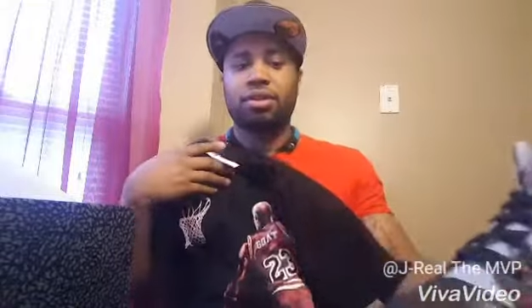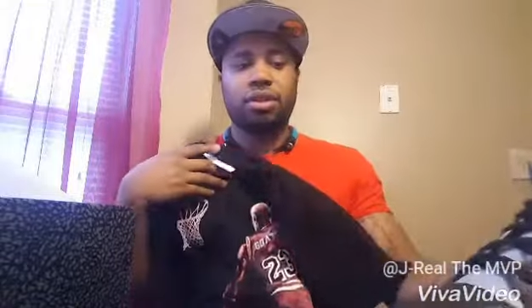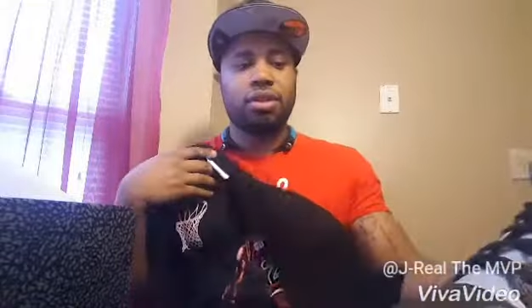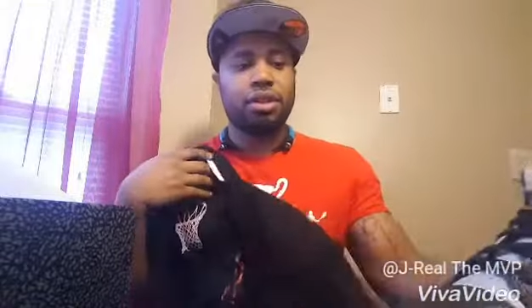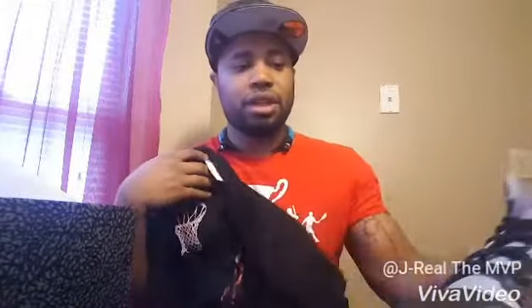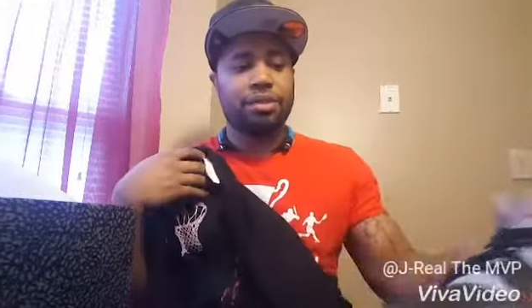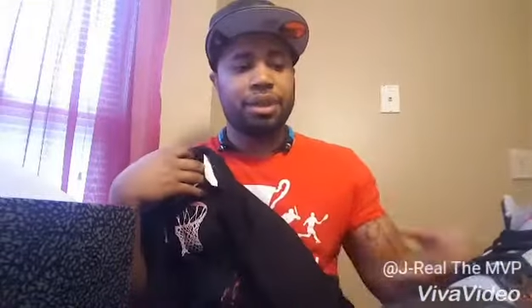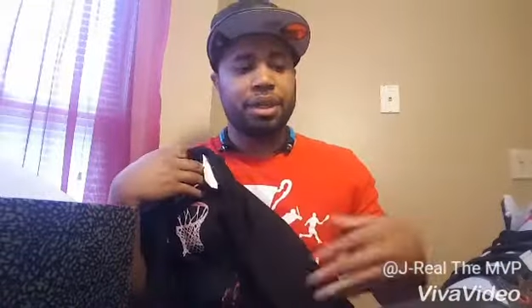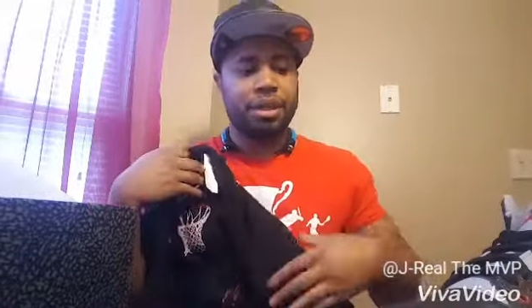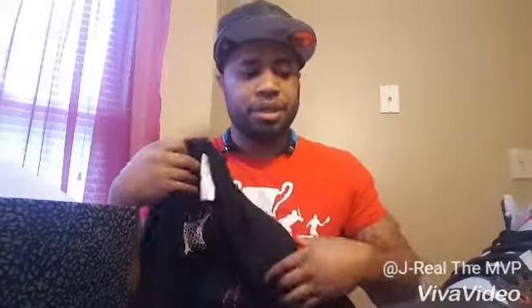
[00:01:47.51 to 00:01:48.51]
So yeah,
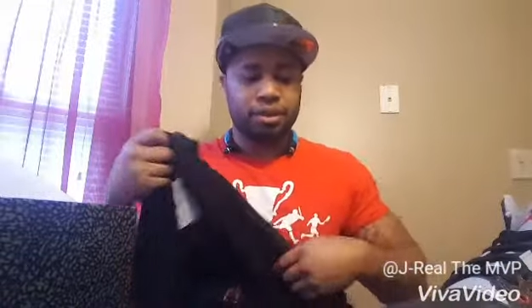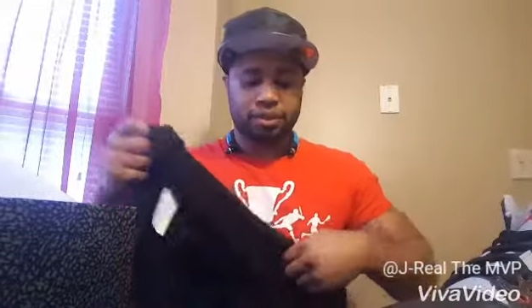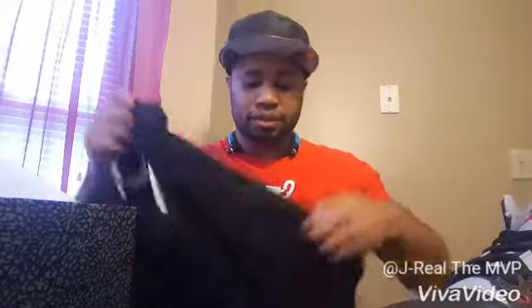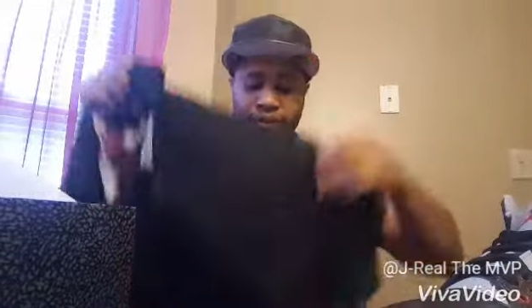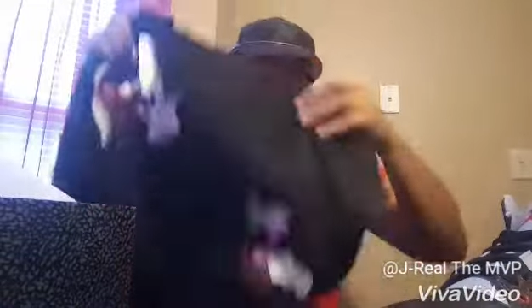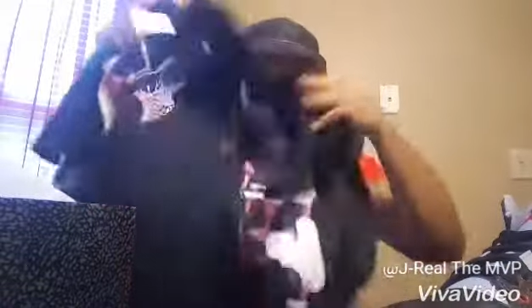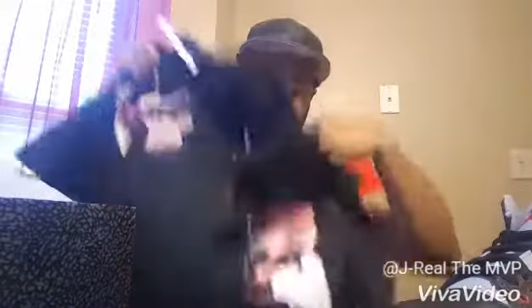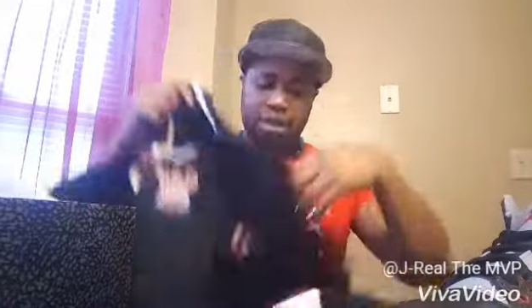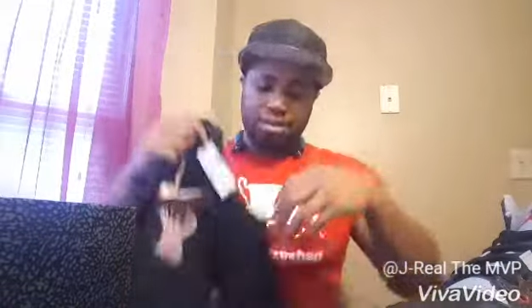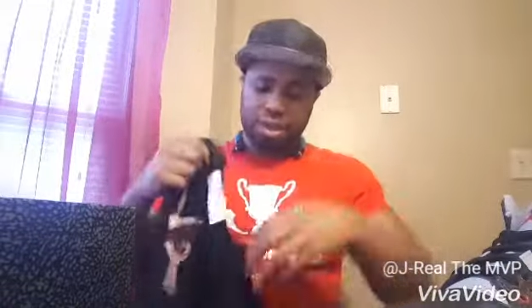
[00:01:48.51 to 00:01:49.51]
man.
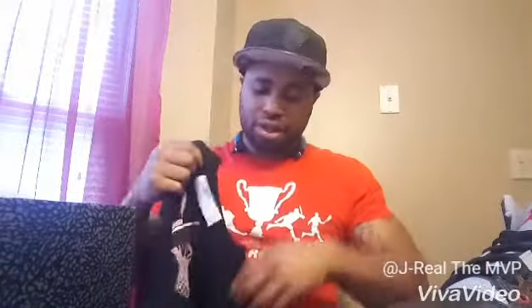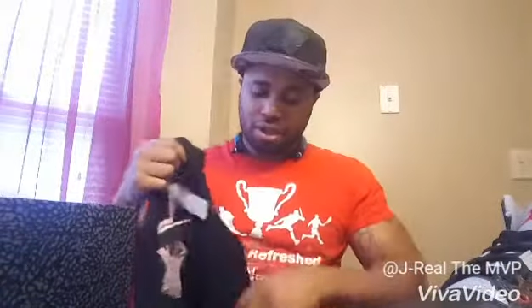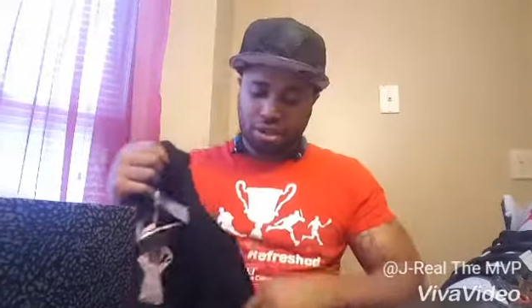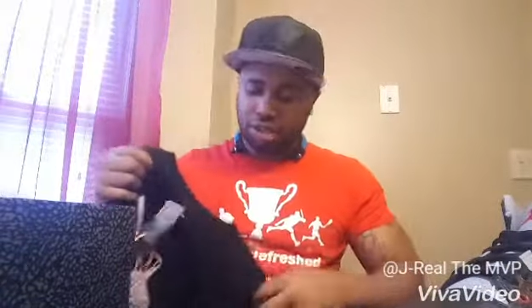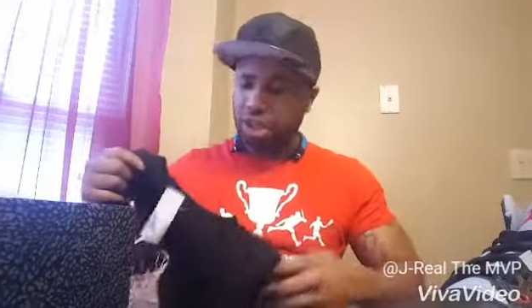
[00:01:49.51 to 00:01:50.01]
Let me know what